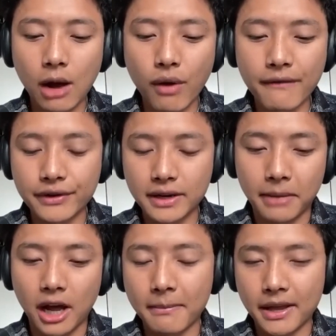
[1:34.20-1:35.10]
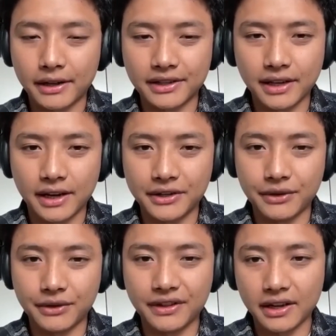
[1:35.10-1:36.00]
However, in biomedical
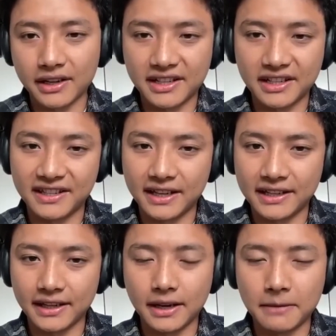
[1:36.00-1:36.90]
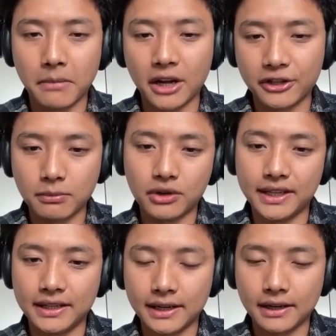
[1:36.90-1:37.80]
science, you study the disease in much more
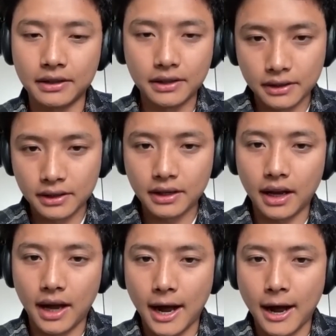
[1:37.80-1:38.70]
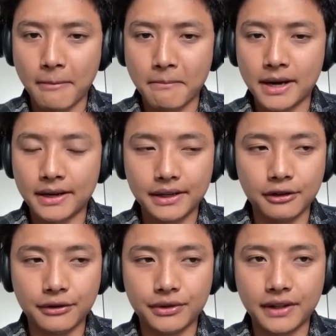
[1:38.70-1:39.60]
detail.
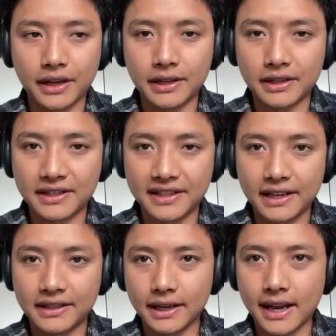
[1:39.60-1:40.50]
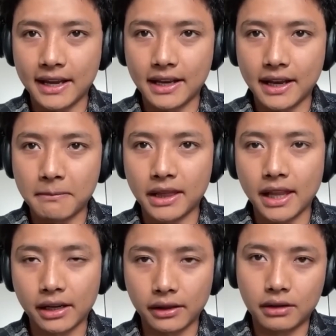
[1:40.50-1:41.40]
You study the disease in a
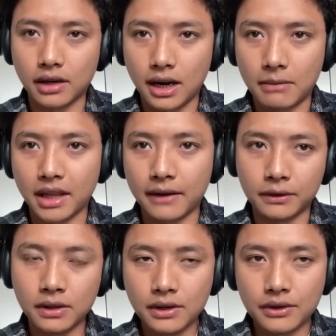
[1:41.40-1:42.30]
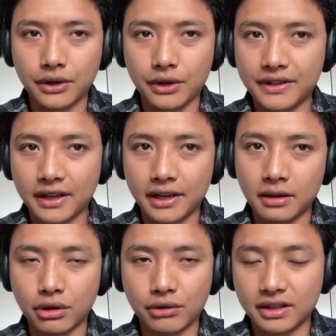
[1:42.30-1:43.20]
molecular level. So you study the
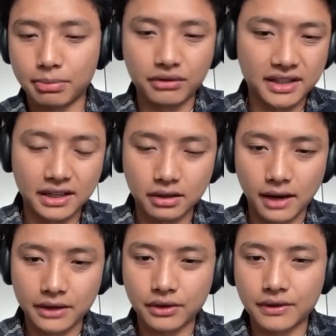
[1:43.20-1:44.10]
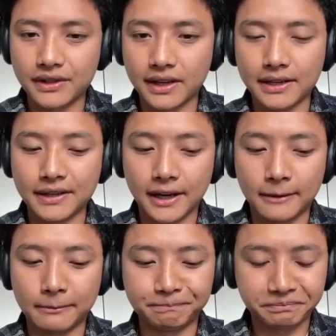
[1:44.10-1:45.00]
protein to protein interactions and
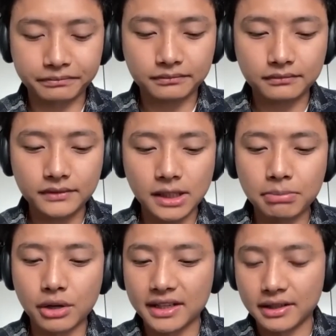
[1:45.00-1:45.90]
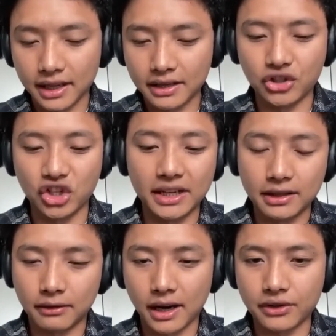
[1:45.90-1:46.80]
protein to like gene
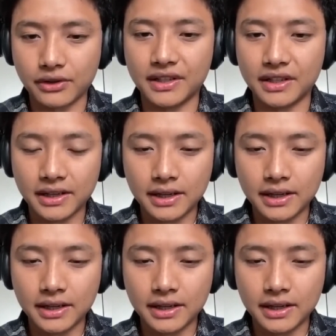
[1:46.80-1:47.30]
interactions and